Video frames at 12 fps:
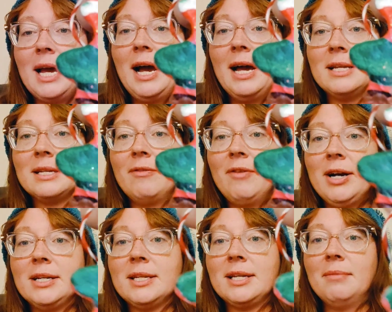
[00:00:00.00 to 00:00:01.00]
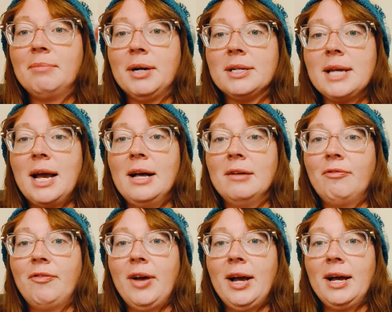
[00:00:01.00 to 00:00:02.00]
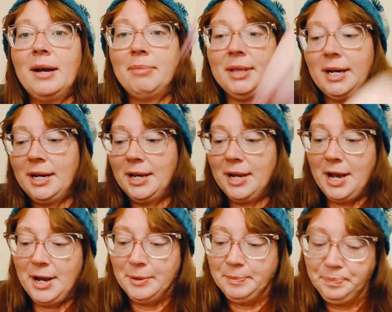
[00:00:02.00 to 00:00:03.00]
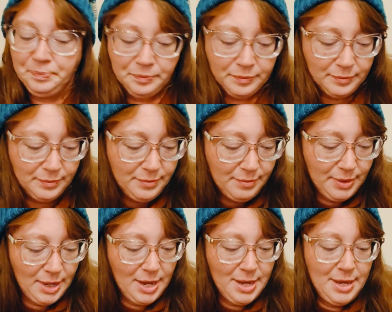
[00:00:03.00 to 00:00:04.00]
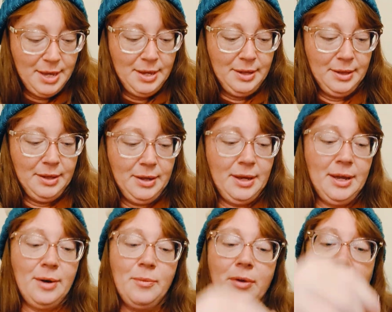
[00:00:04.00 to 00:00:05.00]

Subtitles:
guy is a very sunburnt elf, but there you go. Then